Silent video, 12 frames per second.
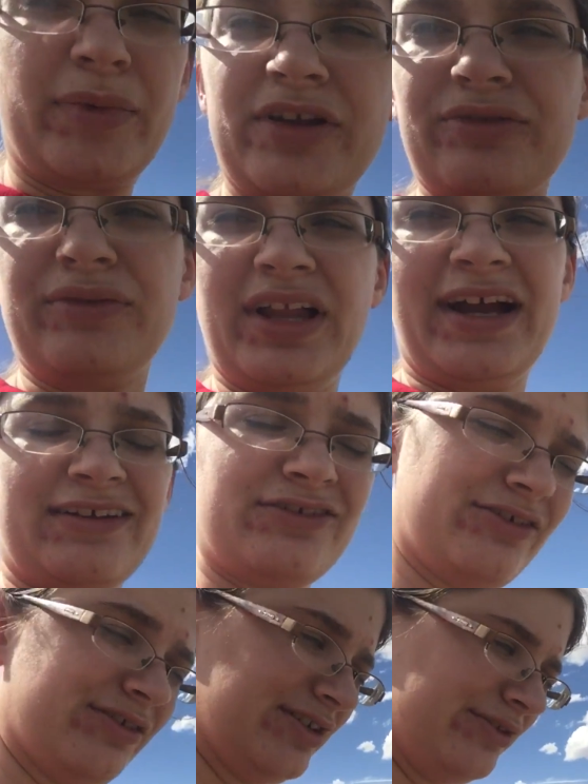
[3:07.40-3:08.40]
a muscle
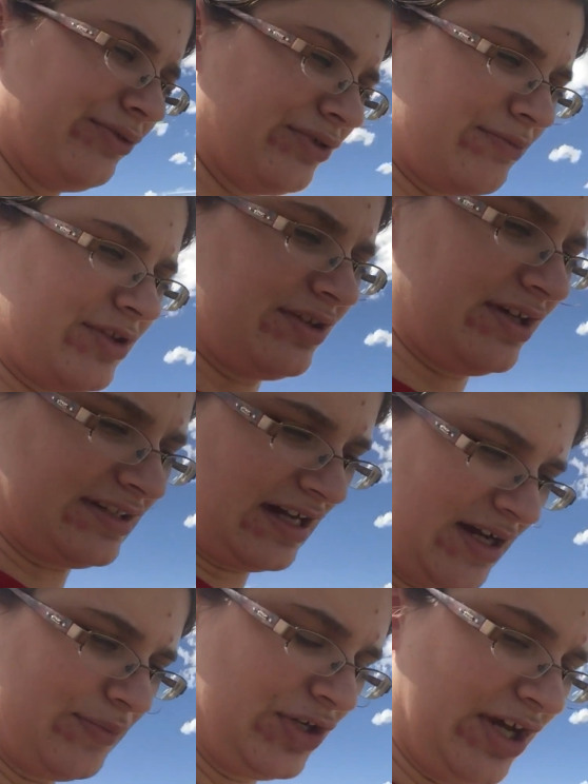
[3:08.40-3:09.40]
relaxer. It was something that
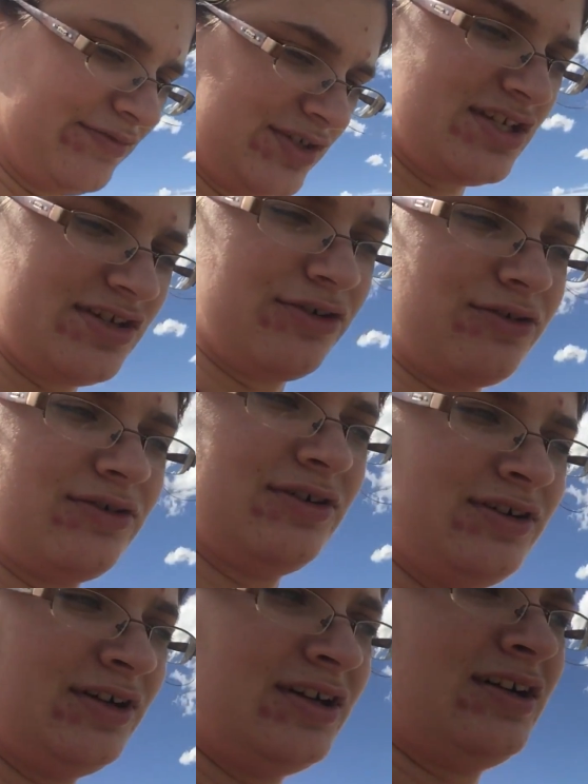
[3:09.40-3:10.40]
time would have to heal.
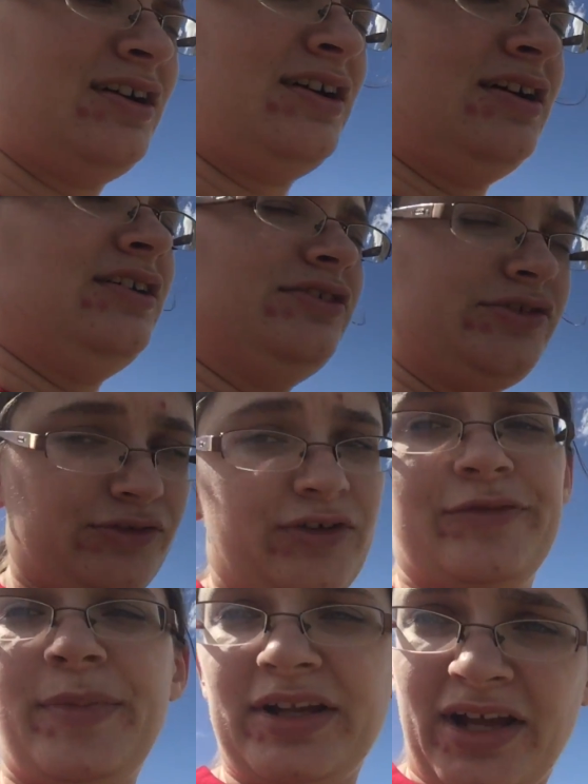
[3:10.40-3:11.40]

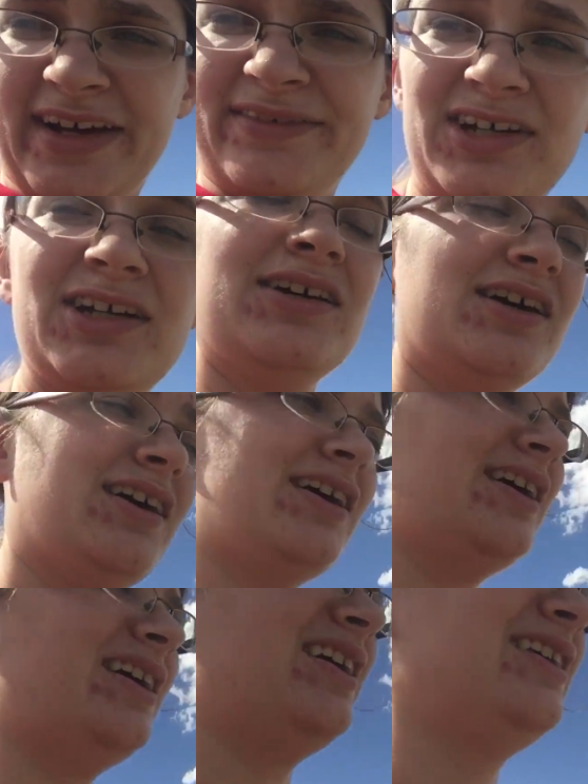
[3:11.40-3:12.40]
Story of my life.
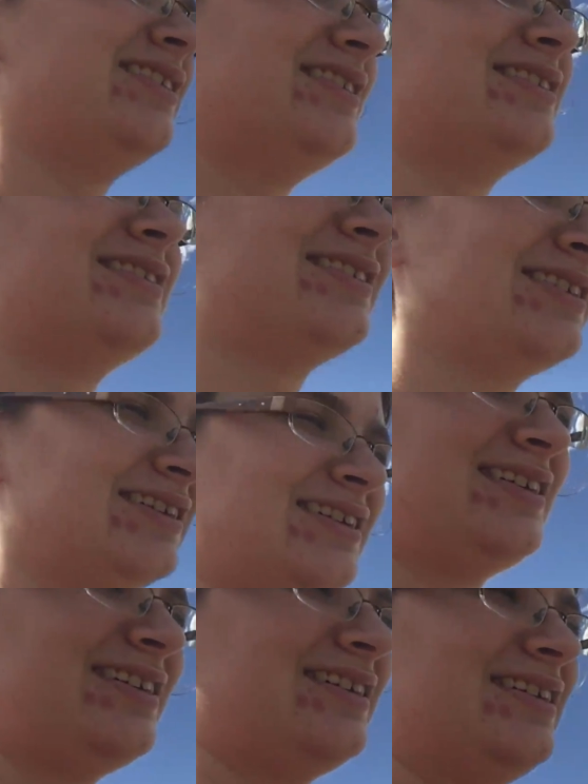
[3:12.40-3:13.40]
Uh,
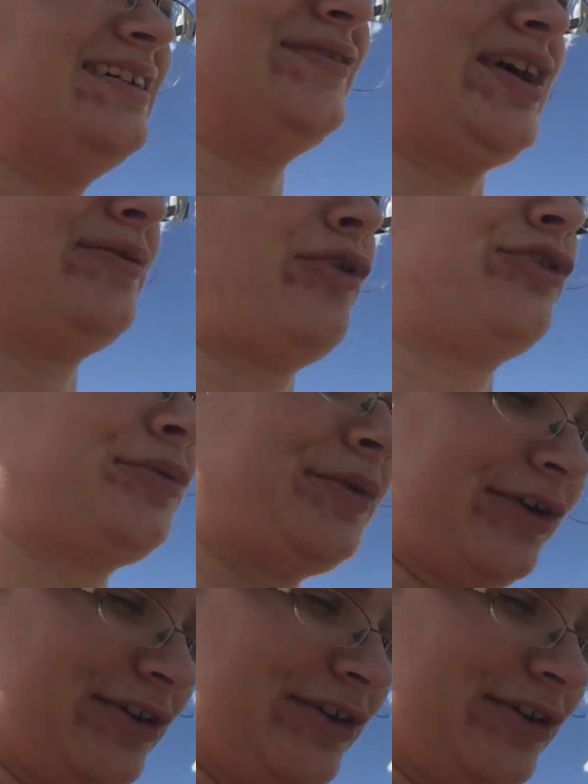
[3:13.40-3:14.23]
I've had multiple